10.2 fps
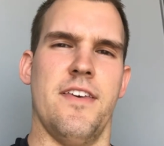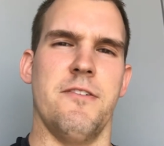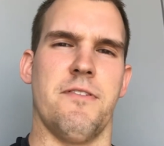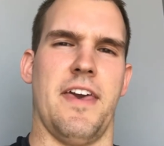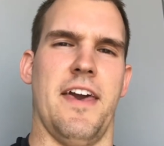
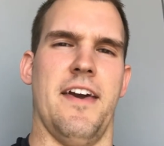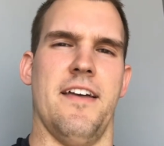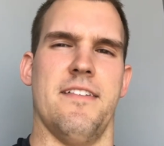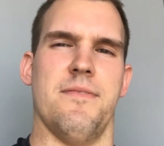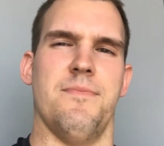you
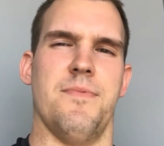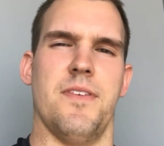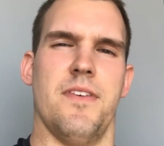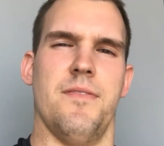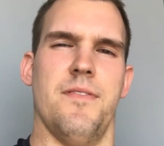can
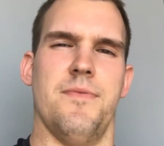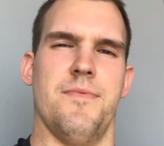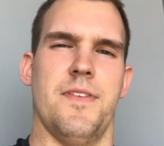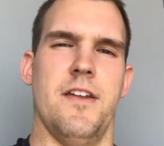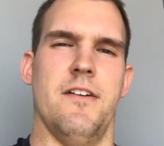
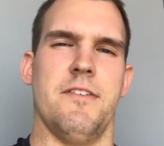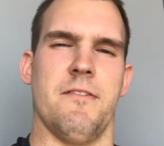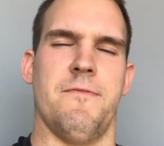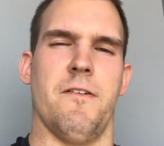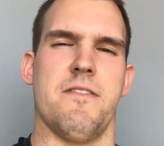
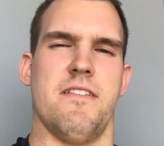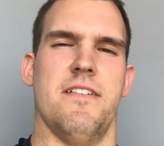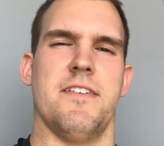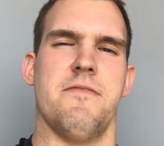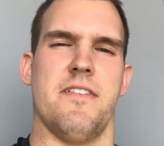focus
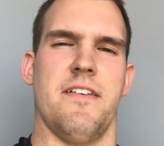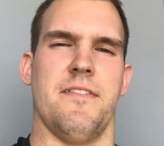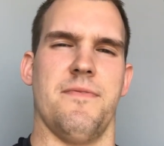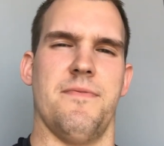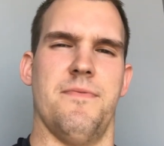on
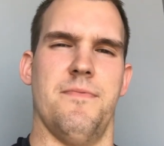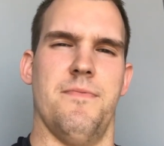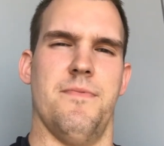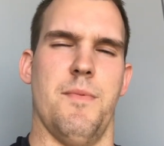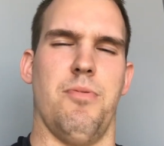using
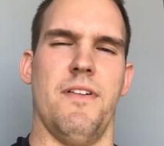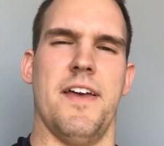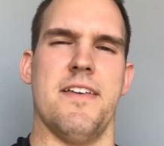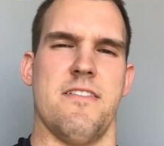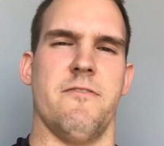the
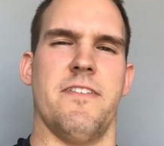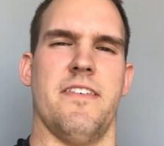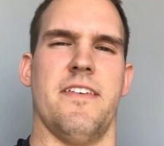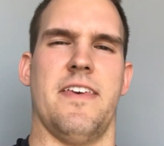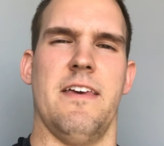plates underneath
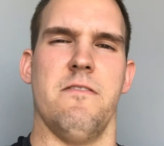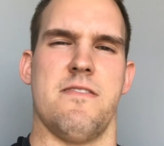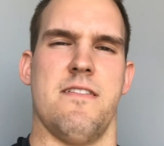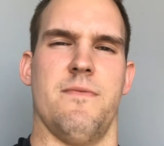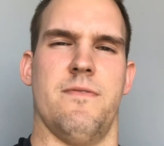the
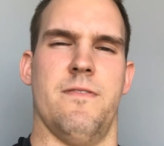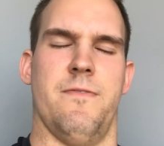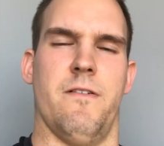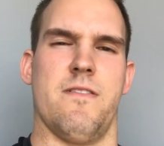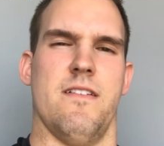heels to
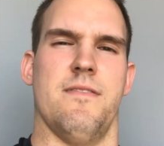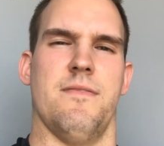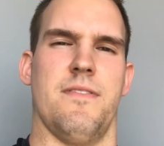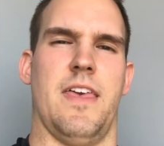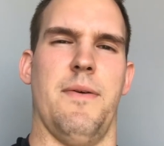focus
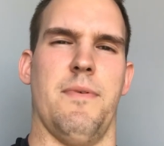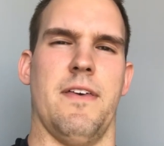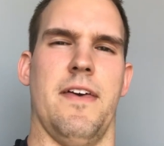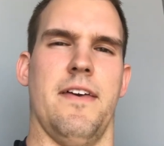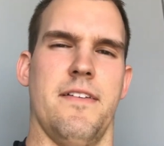on
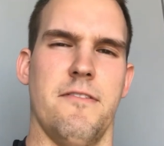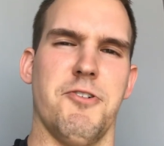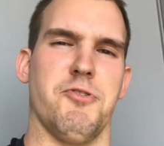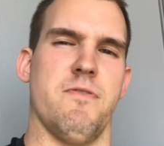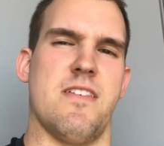keeping a
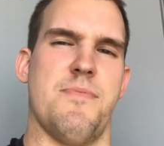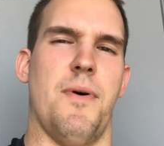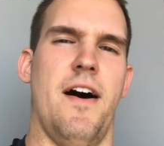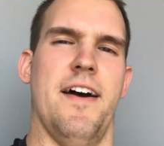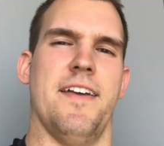neutral
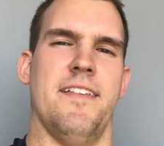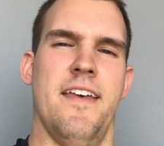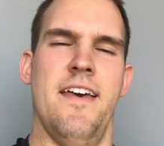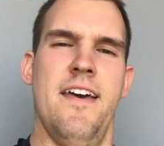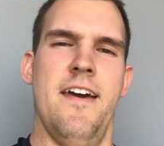spine
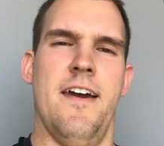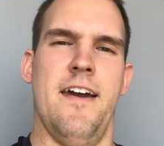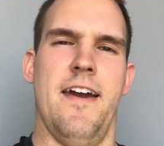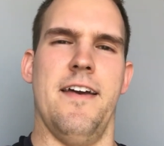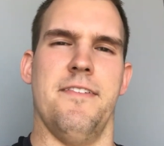
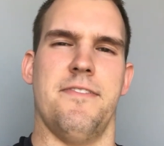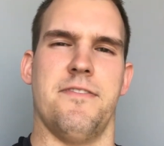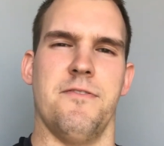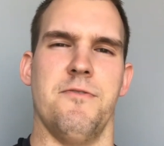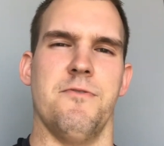and
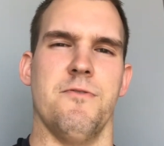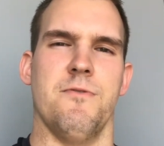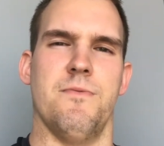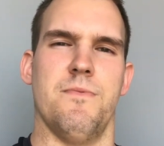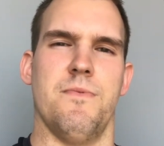to,